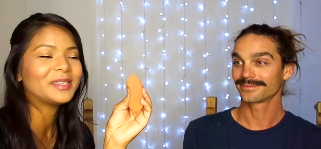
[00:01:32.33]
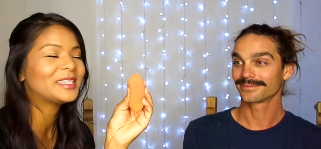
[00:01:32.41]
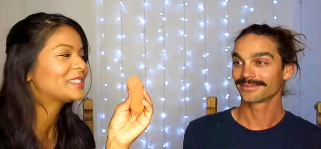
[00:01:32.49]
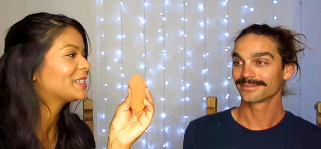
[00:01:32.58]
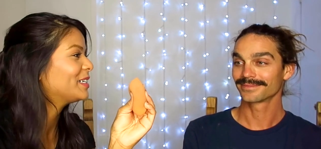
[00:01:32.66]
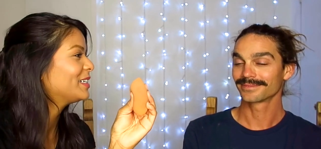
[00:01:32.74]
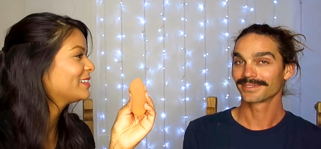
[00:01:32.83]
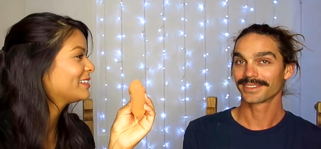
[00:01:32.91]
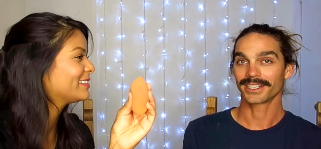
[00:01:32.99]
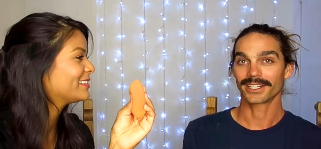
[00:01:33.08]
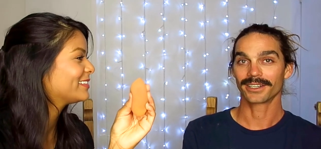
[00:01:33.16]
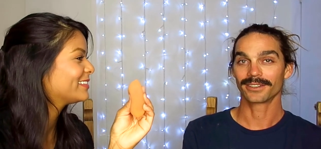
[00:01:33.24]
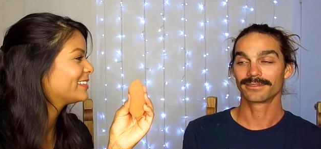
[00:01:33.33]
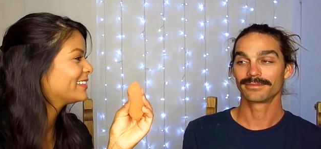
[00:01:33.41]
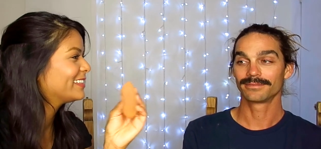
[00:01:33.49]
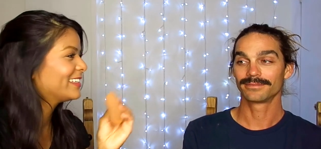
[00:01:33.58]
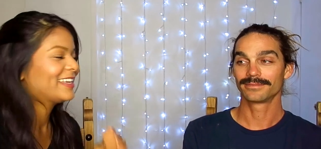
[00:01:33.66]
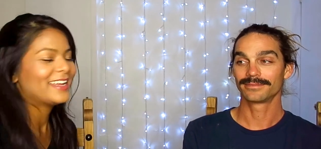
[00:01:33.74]
Speaker 1: blender. Uh oh.
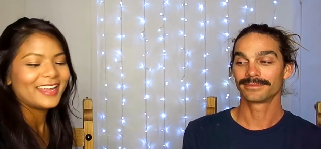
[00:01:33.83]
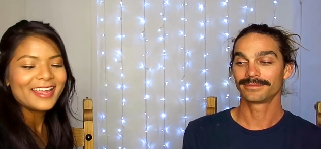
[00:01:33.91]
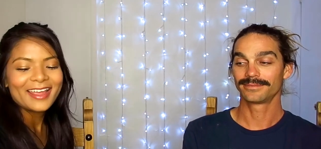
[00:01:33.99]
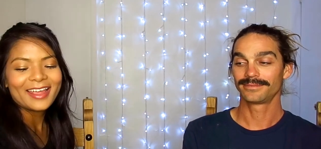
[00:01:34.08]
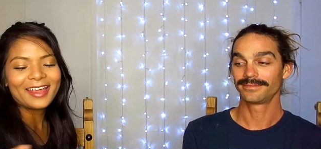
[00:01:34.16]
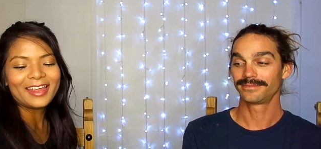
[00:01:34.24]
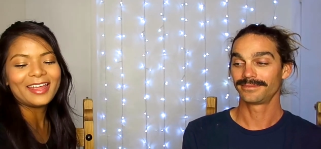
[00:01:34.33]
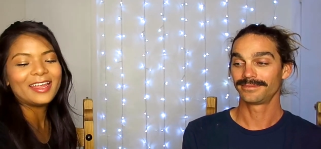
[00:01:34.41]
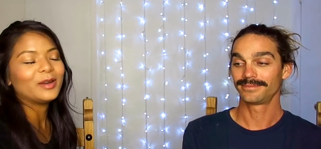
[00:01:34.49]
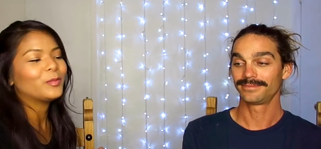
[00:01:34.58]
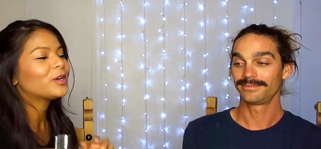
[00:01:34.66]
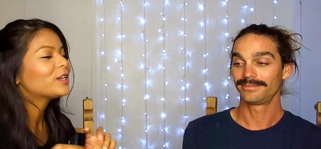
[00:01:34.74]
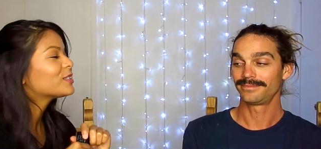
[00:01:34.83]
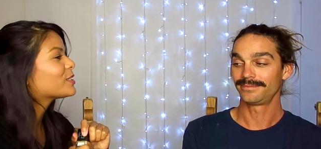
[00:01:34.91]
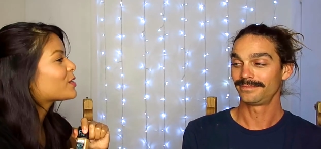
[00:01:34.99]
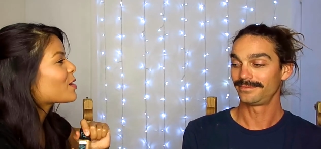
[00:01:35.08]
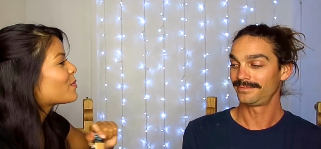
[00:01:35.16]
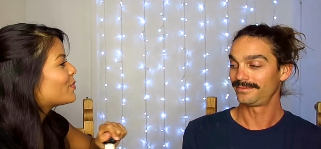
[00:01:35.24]
And we're gonna
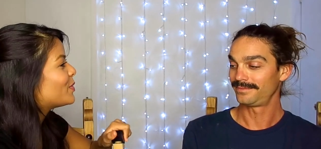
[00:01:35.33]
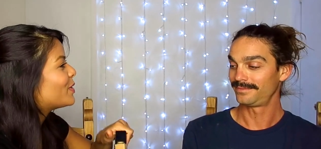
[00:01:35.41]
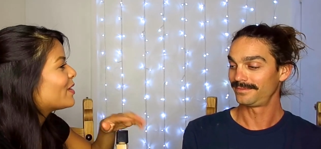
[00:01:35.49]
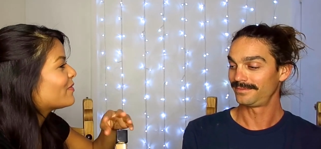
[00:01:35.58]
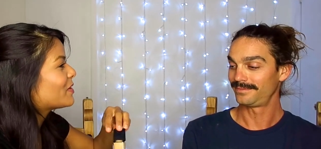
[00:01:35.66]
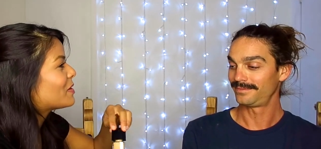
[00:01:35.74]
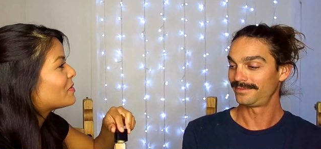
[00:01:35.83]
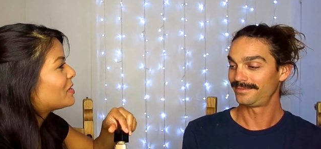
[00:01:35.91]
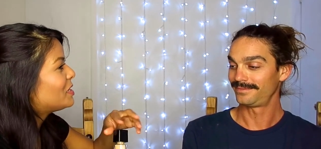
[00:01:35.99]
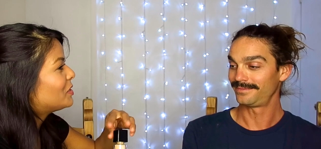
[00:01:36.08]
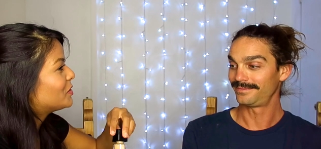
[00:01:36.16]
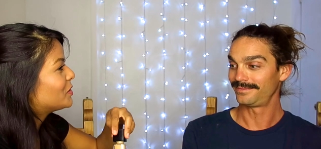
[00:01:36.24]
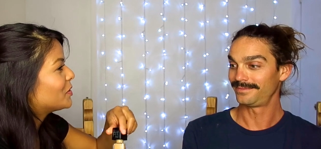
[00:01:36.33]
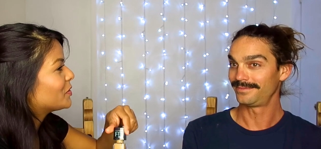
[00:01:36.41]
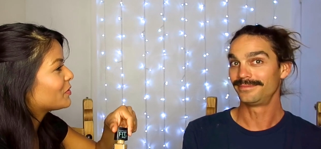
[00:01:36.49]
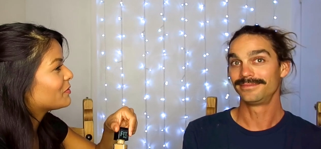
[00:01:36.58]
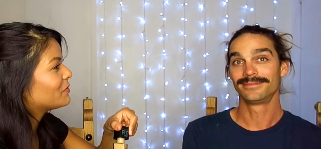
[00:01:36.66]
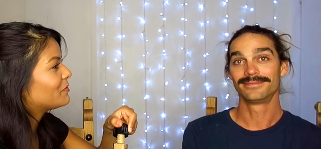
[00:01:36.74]
start putting foundation on
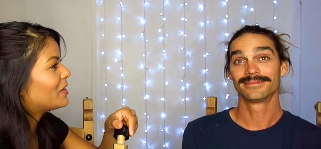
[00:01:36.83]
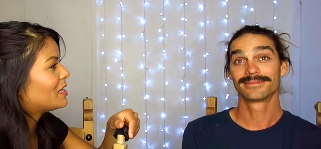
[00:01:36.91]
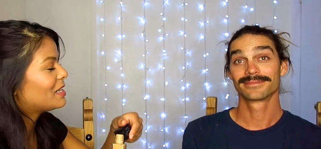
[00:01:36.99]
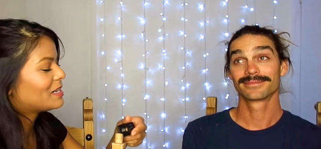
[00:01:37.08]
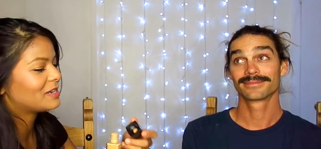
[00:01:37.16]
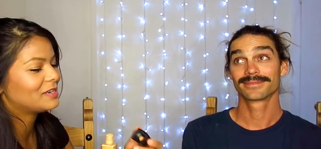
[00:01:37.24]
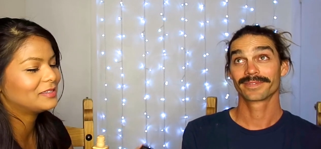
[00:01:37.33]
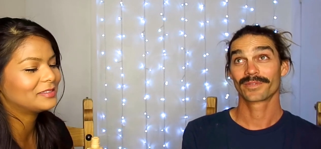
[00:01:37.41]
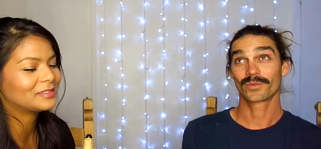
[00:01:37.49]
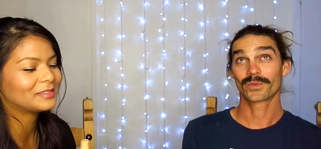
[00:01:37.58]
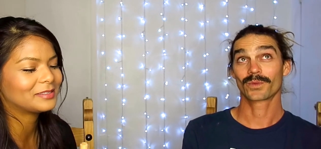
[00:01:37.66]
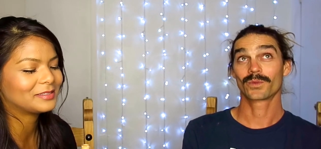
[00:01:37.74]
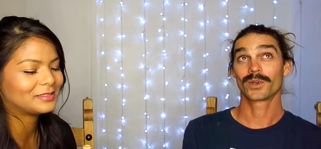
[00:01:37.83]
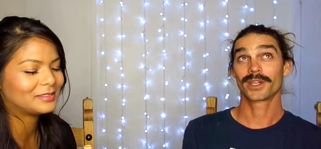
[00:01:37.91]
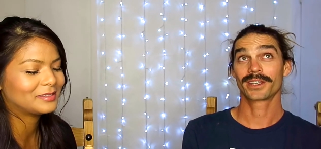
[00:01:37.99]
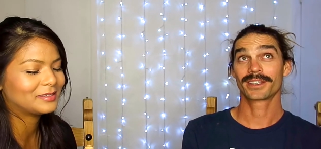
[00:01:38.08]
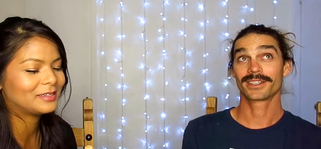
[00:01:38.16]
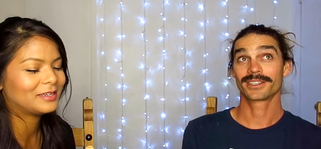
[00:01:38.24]
your face.
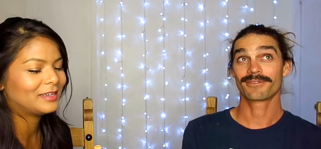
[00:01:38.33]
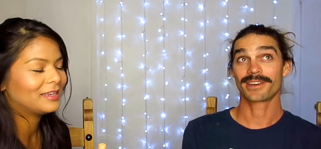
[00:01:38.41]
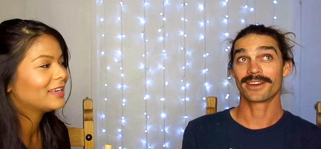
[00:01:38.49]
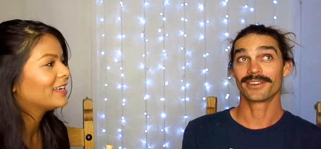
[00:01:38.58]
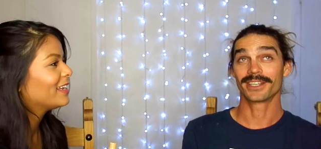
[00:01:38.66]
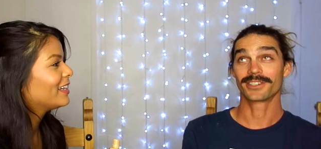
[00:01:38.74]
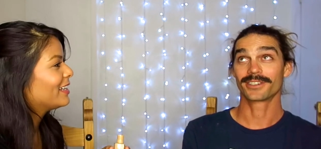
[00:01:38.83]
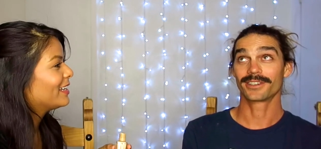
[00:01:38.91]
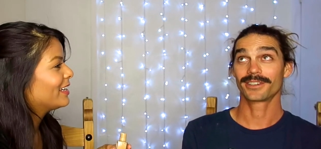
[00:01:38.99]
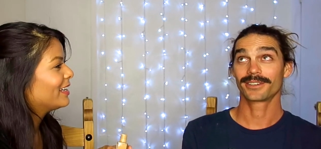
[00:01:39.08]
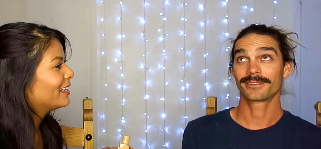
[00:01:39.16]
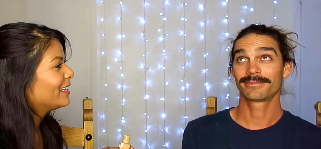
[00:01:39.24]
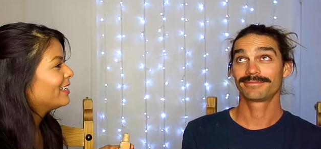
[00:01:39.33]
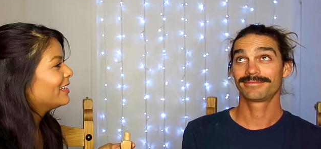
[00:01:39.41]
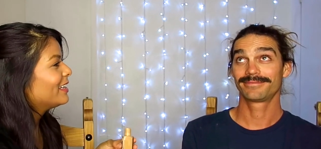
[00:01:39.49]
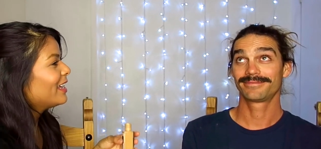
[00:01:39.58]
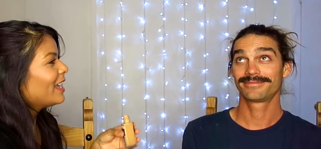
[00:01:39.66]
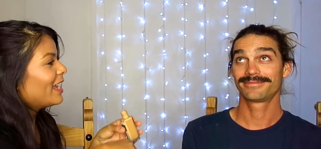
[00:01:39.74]
Speaker 2: What does foundation do?
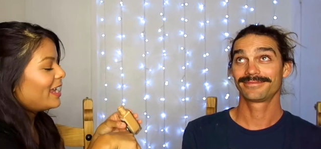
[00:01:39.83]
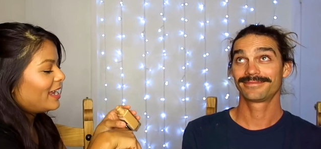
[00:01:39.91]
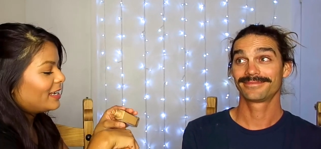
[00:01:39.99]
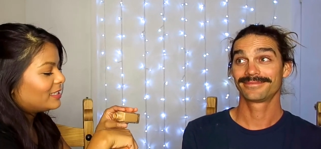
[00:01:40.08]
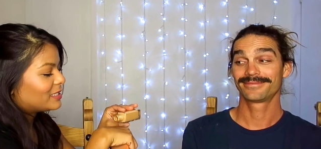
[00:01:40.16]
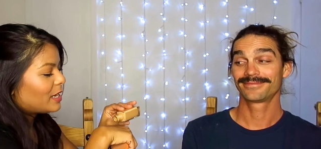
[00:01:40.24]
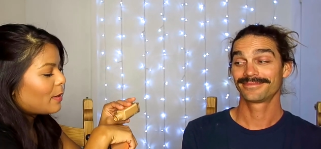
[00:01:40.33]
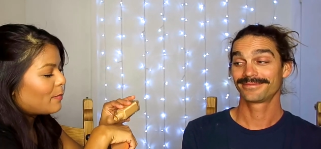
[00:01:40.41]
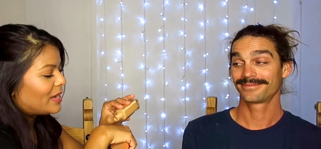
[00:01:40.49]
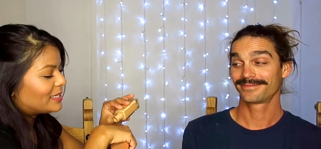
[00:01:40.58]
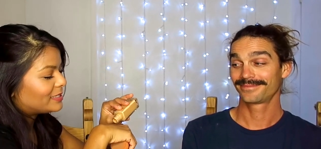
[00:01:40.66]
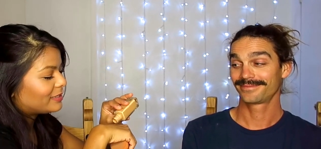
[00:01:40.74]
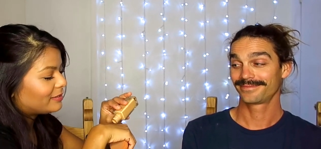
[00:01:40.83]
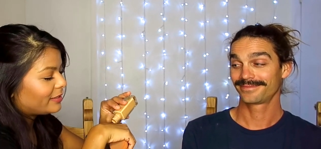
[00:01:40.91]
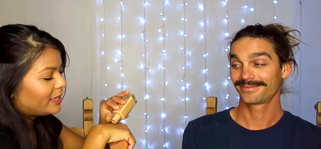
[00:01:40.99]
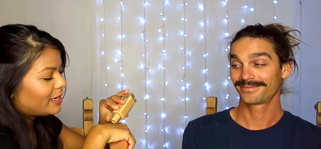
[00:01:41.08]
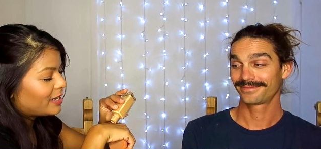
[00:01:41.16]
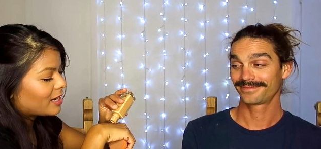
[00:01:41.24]
Speaker 1: It
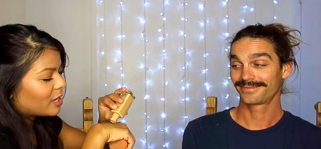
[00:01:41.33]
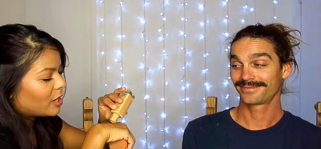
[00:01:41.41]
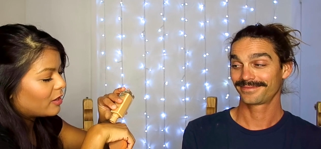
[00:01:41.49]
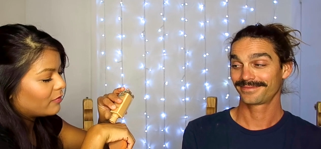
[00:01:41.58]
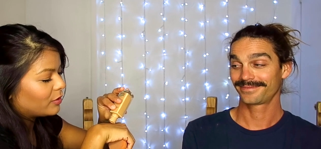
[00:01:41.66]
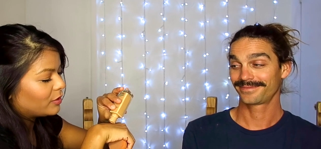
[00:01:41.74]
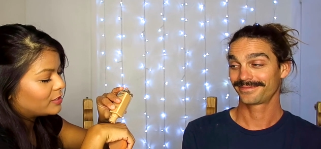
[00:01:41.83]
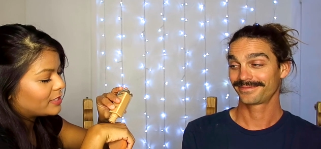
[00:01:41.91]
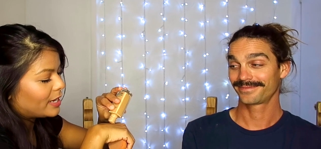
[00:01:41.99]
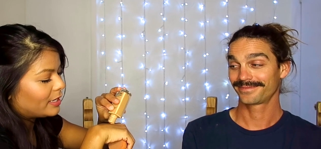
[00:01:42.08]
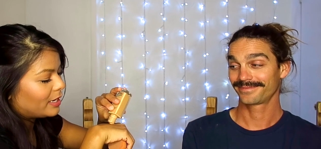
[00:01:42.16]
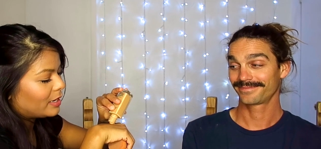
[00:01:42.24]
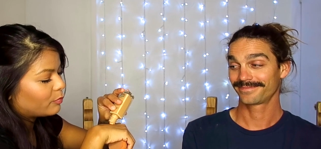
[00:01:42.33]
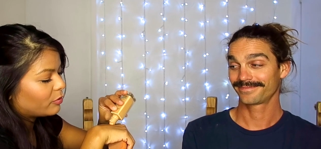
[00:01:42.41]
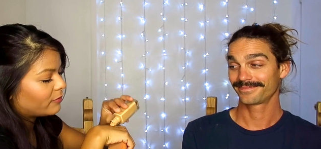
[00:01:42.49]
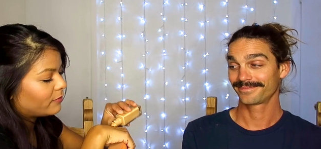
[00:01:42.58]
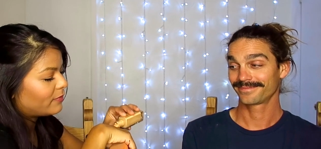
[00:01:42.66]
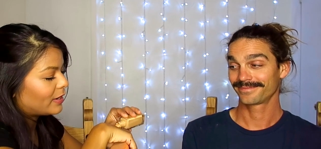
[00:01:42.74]
basically covers any
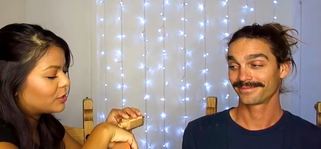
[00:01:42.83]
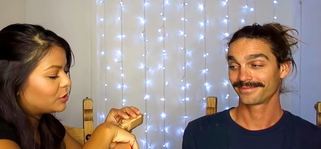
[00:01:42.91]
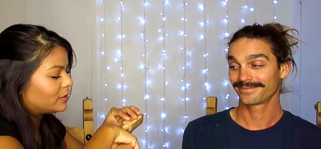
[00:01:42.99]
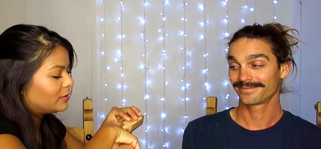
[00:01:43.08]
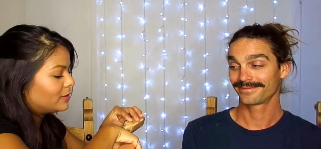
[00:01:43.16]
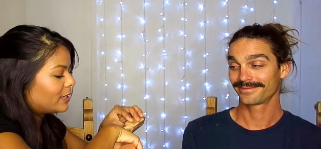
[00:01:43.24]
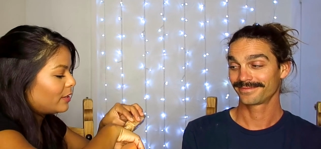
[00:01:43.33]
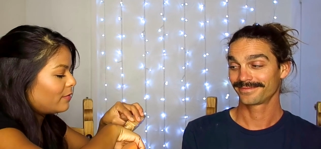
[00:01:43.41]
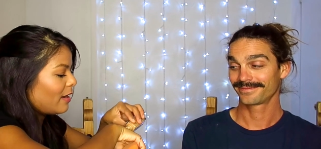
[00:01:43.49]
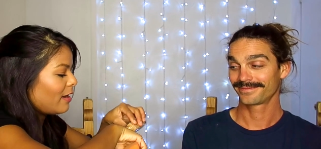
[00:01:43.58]
imperfections that you